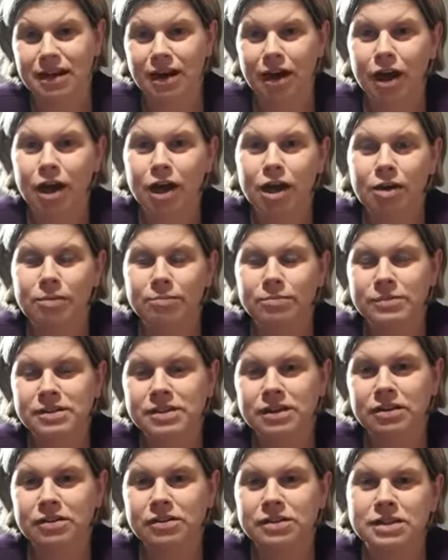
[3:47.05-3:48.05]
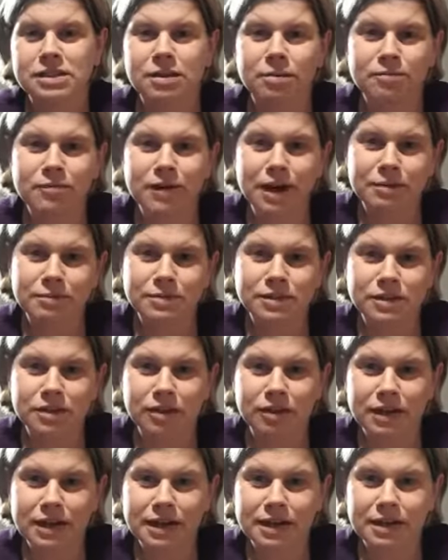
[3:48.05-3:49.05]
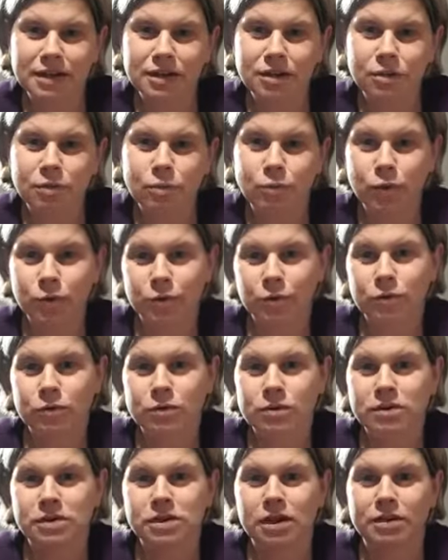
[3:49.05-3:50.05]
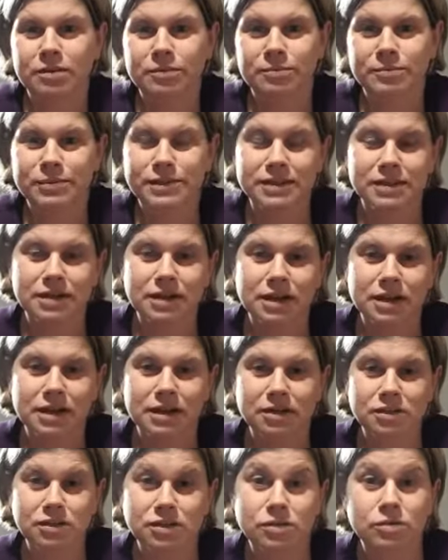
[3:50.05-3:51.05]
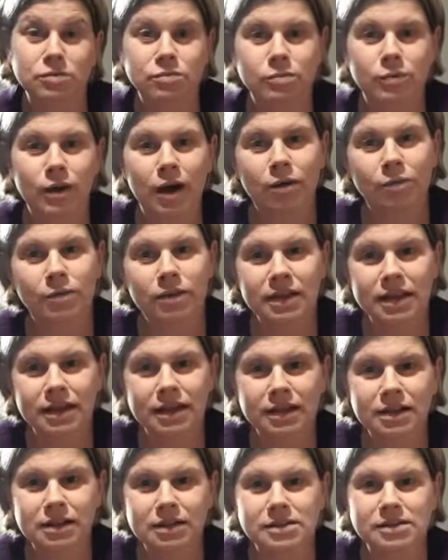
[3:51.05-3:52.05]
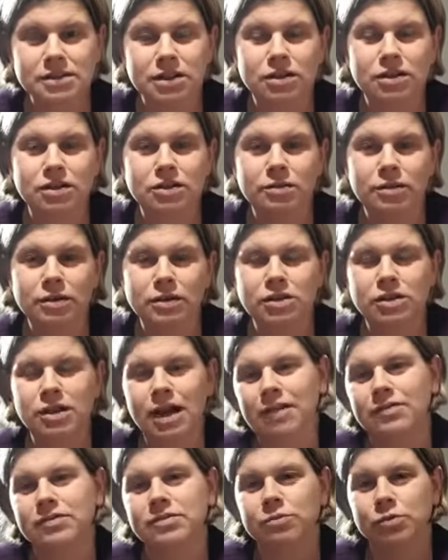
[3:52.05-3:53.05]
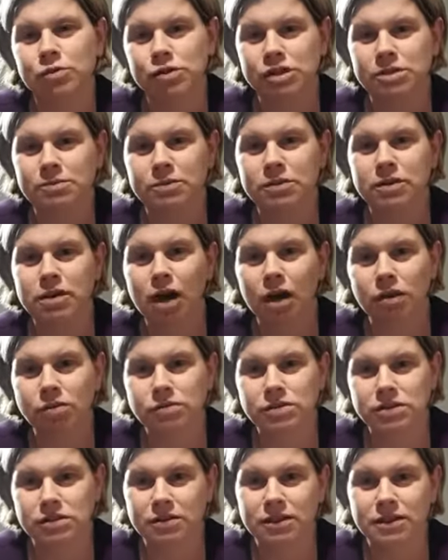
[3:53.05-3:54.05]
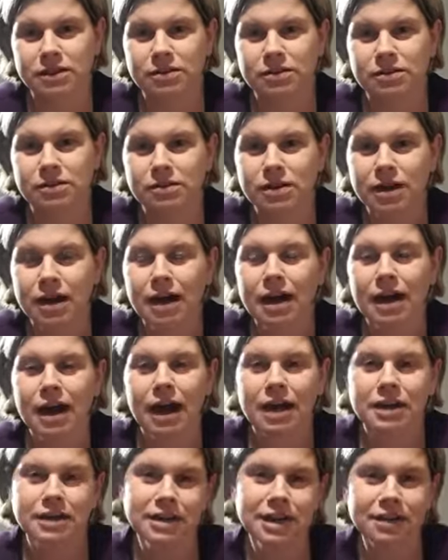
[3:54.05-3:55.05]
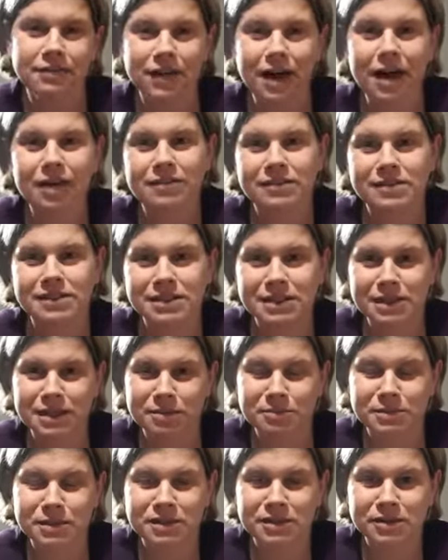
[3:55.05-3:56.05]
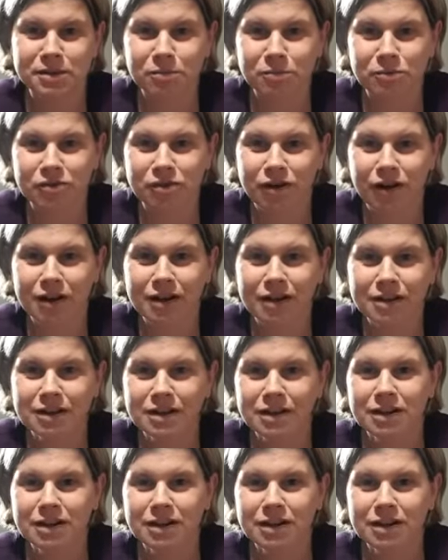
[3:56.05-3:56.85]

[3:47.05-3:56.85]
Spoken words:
So because some wraps like wool don't particularly do well with heat, so you have to wash them on a cold cycle and never ever stick them in a tumble dryer.